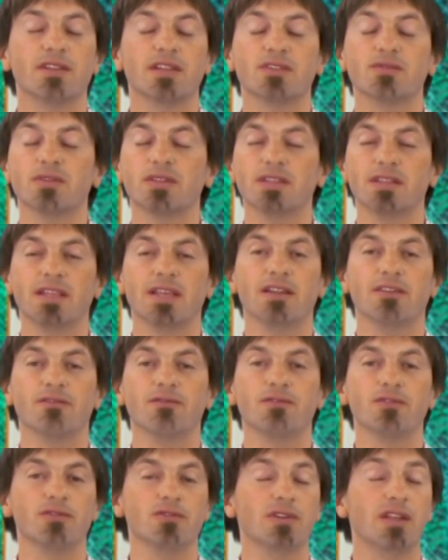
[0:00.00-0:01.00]
That's what the
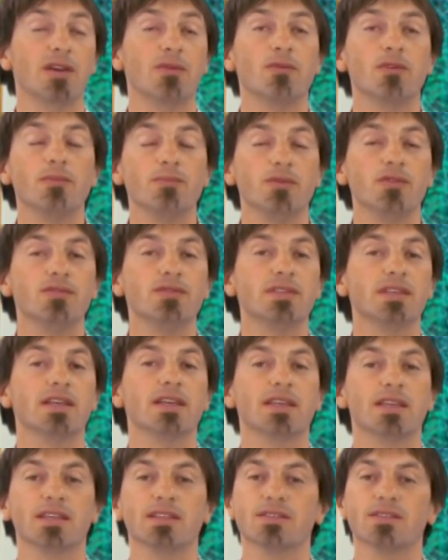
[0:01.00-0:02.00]
native flute and what
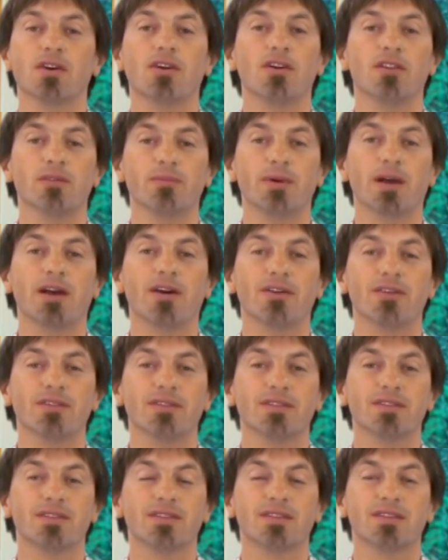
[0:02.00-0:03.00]
music is all
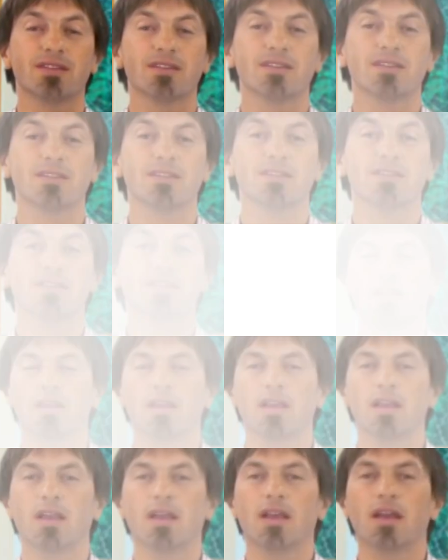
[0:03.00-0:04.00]
about.
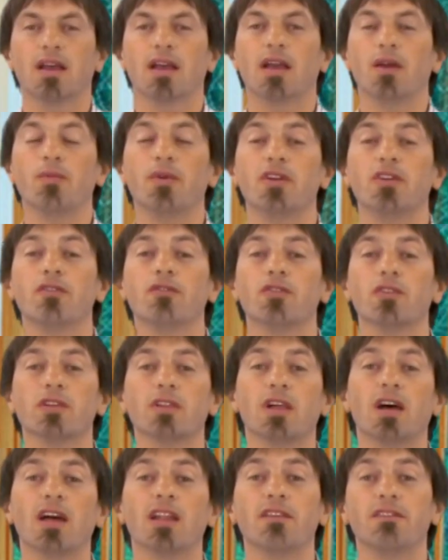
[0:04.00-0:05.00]
I went over a
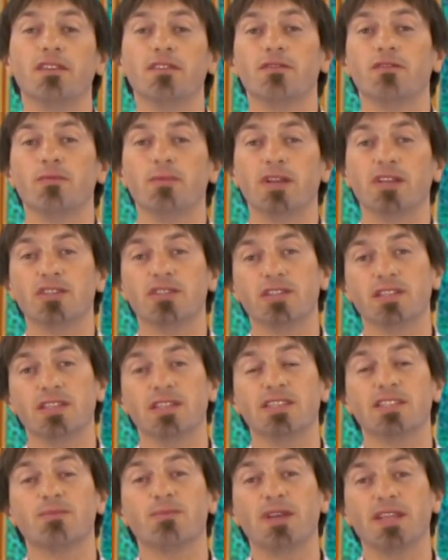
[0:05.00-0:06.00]
lot of information
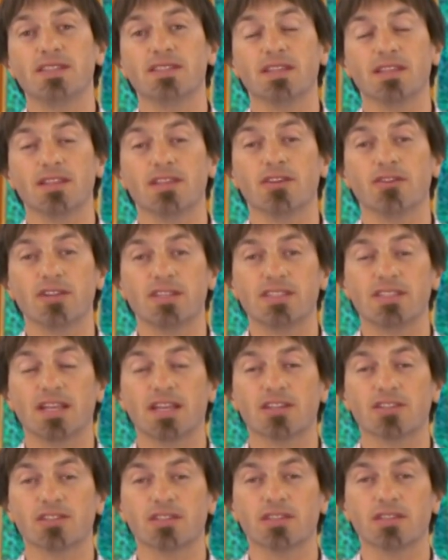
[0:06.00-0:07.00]
in this basic theory
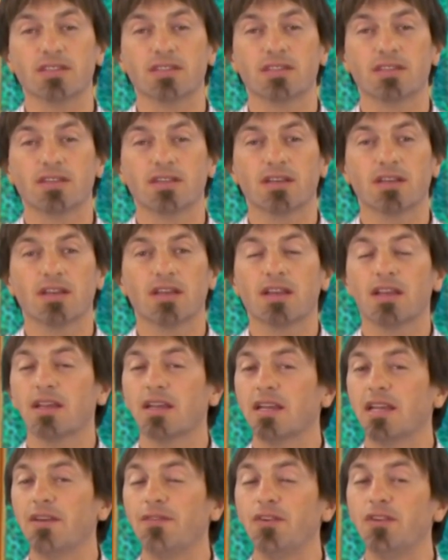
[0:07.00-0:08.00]
section.
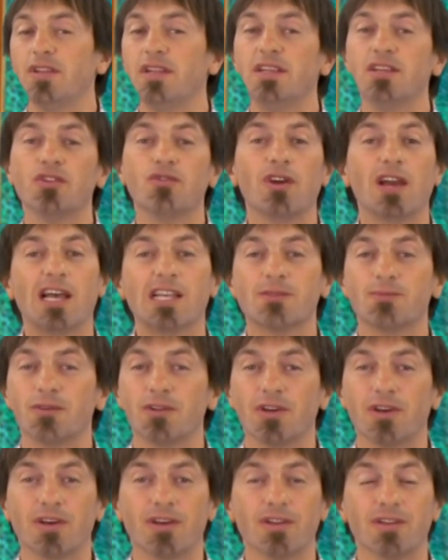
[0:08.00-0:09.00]
If you didn't grasp
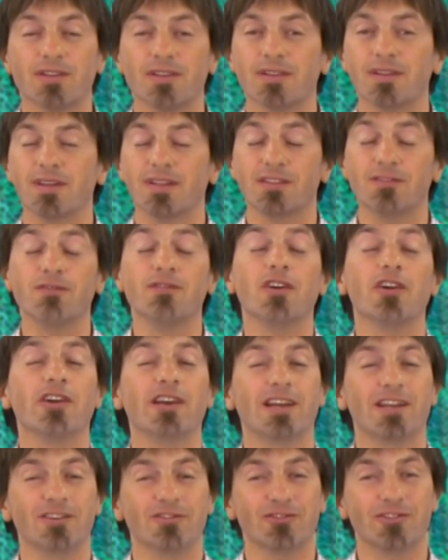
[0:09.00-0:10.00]
it all, it's
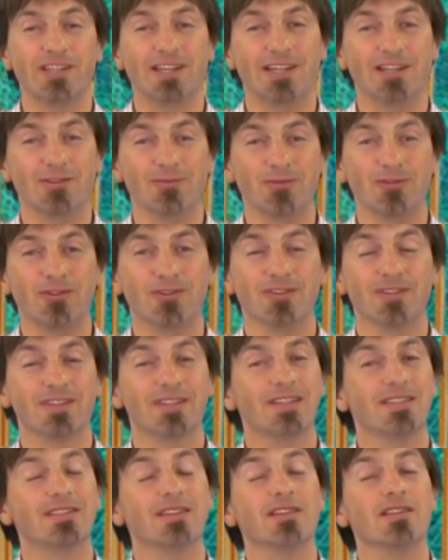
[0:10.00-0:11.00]
very understandable.
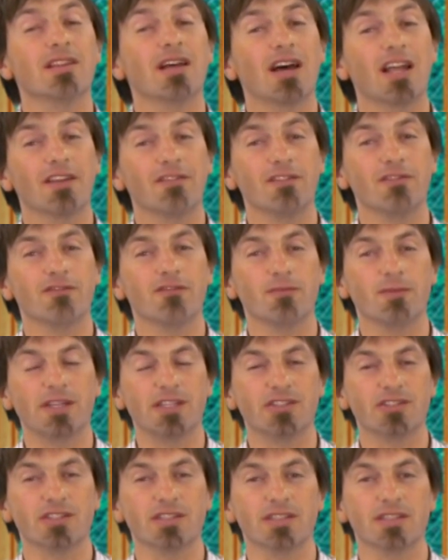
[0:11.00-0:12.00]
It's a lot of
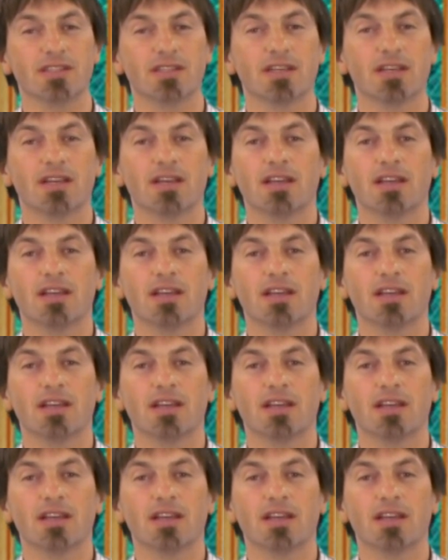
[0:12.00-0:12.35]
information.